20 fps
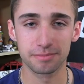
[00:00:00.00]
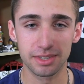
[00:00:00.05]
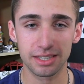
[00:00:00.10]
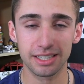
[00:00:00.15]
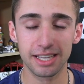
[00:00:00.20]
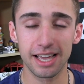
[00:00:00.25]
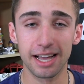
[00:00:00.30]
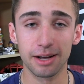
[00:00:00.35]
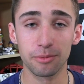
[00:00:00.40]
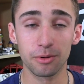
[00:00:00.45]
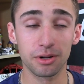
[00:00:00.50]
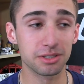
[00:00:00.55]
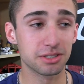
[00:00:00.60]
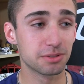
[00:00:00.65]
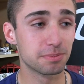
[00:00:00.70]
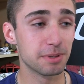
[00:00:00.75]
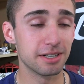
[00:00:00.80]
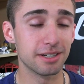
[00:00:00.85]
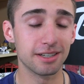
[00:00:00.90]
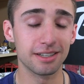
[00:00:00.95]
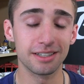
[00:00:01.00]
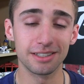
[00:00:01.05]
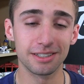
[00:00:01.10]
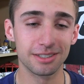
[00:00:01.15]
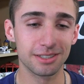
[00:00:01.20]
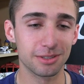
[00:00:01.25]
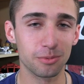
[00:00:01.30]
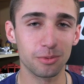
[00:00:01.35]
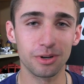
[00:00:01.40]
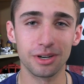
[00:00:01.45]
Yeah, well, it's been a,
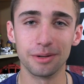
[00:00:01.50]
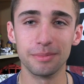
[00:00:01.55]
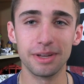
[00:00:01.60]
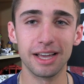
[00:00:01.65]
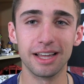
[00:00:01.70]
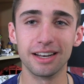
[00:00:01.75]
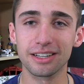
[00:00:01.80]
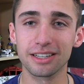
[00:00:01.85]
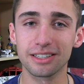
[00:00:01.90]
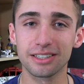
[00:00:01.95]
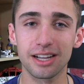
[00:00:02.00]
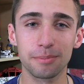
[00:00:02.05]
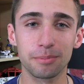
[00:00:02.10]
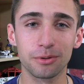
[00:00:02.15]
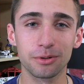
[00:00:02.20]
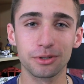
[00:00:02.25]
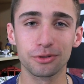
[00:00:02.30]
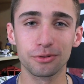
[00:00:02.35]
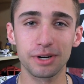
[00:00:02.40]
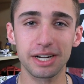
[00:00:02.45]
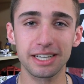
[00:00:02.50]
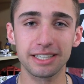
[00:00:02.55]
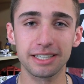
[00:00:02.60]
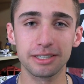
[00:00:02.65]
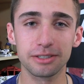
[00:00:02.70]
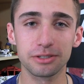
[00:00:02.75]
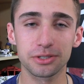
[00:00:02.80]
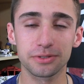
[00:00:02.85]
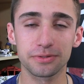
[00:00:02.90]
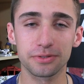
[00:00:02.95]
what, man, a couple great
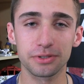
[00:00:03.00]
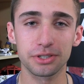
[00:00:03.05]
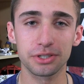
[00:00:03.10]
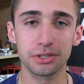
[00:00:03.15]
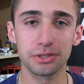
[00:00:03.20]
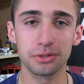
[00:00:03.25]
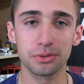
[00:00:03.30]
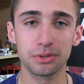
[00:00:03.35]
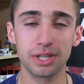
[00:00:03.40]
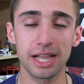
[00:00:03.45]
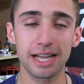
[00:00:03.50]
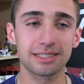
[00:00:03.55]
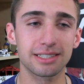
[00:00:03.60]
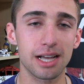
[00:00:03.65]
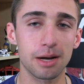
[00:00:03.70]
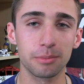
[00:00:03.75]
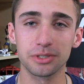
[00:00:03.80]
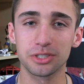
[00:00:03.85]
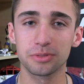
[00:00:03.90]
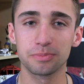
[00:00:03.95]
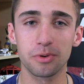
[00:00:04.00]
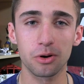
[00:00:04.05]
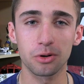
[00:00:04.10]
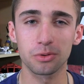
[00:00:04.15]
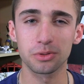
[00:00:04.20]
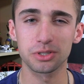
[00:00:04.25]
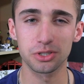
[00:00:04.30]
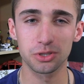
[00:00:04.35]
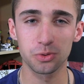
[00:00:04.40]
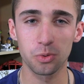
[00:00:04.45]
years for you. Last time we spoke
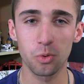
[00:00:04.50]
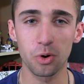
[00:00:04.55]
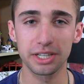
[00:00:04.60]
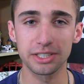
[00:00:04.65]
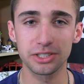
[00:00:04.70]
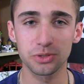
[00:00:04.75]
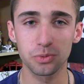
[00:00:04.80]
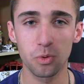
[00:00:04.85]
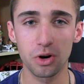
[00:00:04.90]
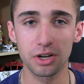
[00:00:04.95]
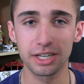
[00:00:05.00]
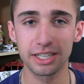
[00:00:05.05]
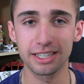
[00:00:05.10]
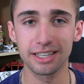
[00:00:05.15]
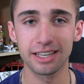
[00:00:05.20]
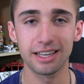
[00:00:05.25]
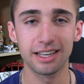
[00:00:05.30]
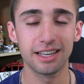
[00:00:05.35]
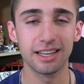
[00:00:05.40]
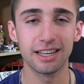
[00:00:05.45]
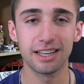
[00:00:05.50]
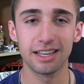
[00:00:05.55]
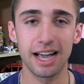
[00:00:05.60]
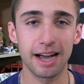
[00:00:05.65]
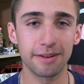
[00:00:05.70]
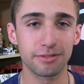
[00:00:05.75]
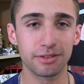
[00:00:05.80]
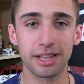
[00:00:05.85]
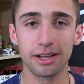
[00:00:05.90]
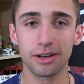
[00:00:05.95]
was in twenty twenty.
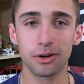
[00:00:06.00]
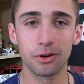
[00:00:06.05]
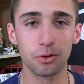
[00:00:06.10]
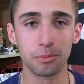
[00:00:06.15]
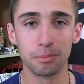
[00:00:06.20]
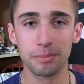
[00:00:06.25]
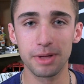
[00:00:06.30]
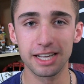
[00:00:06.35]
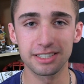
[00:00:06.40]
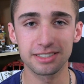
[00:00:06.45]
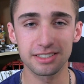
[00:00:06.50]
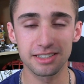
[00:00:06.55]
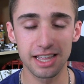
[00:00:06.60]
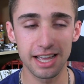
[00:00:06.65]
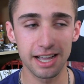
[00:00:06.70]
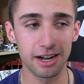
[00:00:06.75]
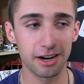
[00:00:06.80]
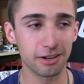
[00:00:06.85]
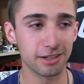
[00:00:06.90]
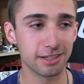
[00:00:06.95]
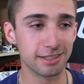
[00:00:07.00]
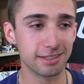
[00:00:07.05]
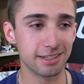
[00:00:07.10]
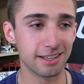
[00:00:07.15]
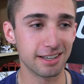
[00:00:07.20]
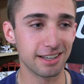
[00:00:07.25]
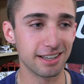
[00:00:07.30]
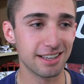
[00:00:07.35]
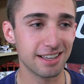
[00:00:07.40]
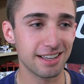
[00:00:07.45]
After that whole mess there, and
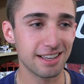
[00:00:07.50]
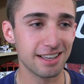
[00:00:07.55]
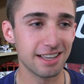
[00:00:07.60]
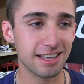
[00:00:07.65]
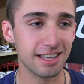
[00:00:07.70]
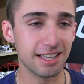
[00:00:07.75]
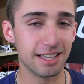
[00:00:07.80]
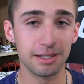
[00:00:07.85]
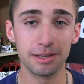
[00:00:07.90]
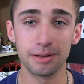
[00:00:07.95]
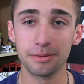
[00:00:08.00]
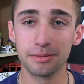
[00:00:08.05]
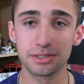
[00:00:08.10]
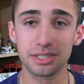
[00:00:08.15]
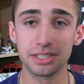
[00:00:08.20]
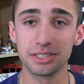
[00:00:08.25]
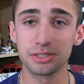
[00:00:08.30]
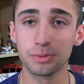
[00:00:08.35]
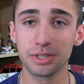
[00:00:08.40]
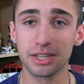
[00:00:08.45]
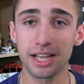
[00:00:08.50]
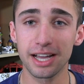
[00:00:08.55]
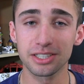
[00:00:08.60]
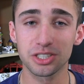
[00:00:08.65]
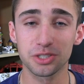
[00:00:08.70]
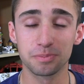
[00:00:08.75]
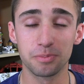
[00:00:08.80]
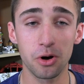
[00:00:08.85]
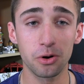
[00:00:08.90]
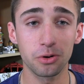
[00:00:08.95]
uh, since we
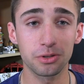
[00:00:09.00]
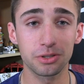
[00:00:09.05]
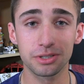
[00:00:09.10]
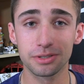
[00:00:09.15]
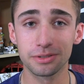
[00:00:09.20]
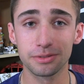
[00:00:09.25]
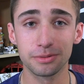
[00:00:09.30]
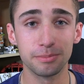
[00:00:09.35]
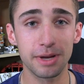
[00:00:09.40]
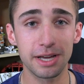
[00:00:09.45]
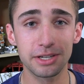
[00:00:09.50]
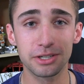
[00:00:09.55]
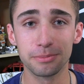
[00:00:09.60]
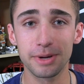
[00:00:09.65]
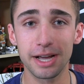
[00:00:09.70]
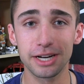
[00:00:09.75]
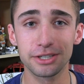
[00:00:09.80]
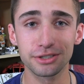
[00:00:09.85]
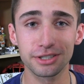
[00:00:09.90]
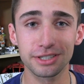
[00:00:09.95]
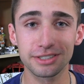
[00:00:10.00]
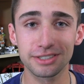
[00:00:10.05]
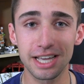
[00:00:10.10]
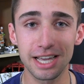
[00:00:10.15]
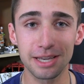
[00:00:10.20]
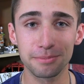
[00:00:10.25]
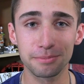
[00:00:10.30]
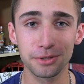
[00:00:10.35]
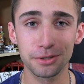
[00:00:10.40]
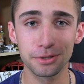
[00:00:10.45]
last spoke, you made your Major League
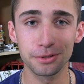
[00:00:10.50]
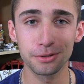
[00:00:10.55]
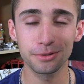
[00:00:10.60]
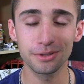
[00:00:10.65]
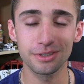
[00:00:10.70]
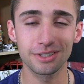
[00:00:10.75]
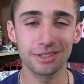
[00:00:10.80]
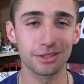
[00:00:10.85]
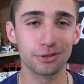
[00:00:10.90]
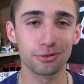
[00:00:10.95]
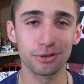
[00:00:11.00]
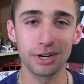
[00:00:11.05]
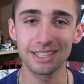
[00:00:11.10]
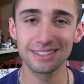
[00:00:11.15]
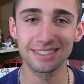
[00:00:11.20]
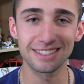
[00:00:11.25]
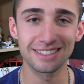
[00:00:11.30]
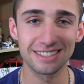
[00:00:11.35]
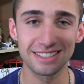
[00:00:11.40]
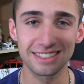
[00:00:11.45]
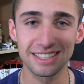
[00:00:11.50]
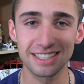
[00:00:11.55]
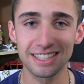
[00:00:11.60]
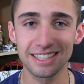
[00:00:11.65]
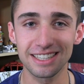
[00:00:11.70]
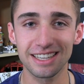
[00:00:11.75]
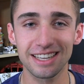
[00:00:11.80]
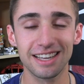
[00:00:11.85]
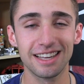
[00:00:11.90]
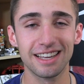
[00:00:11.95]
debut. Great to
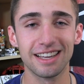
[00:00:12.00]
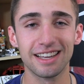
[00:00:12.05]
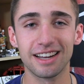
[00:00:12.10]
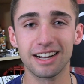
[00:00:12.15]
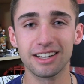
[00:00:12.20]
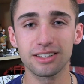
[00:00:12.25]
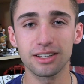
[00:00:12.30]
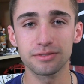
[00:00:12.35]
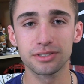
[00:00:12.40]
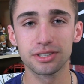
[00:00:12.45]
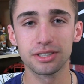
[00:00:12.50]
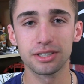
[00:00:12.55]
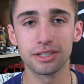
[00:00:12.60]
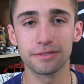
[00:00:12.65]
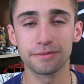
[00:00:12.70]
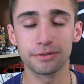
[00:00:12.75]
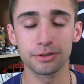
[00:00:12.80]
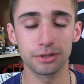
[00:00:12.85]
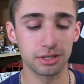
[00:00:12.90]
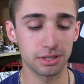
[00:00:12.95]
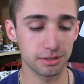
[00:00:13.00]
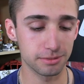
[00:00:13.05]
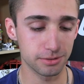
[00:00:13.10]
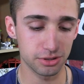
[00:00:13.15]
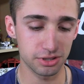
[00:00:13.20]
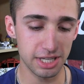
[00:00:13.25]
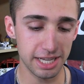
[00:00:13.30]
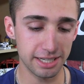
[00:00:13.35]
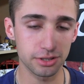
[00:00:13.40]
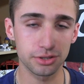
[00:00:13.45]
see. I'd love to, for you to
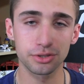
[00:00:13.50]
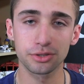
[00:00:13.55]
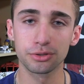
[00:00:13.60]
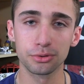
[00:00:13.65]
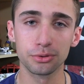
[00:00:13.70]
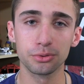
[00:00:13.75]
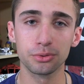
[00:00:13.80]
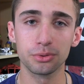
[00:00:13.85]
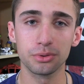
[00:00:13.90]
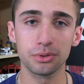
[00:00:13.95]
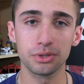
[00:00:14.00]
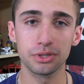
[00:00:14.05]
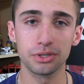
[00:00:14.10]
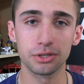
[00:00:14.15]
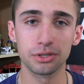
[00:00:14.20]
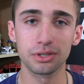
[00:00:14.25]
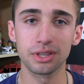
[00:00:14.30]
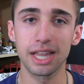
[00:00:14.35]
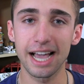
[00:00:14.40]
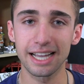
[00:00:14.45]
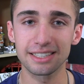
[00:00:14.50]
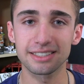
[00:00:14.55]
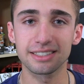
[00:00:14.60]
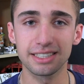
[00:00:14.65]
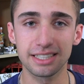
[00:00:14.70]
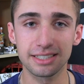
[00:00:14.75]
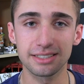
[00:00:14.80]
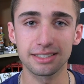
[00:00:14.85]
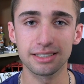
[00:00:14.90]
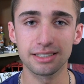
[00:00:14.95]
just take us through your last
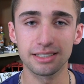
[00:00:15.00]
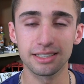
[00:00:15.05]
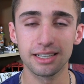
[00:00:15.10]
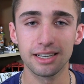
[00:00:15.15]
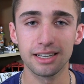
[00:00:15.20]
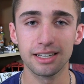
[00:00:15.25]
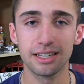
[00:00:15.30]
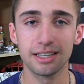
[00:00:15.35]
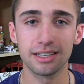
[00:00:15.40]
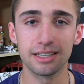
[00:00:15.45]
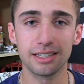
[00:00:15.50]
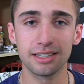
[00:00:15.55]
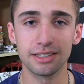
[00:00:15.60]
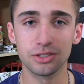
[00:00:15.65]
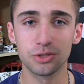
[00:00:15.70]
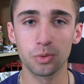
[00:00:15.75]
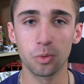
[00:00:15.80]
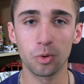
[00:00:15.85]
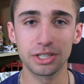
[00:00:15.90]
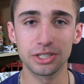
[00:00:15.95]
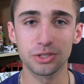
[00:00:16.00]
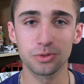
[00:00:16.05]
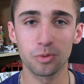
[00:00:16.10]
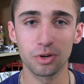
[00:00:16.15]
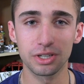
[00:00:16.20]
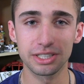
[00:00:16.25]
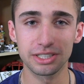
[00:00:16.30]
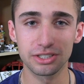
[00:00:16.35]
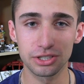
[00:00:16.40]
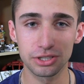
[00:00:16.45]
season in twenty
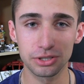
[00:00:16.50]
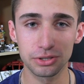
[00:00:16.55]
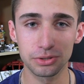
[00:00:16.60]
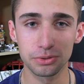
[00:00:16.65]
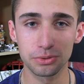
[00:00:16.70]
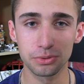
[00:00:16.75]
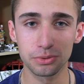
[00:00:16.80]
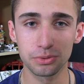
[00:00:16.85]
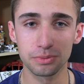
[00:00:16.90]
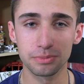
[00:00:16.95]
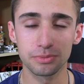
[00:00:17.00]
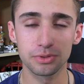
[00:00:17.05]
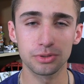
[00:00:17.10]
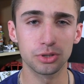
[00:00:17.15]
twenty-two.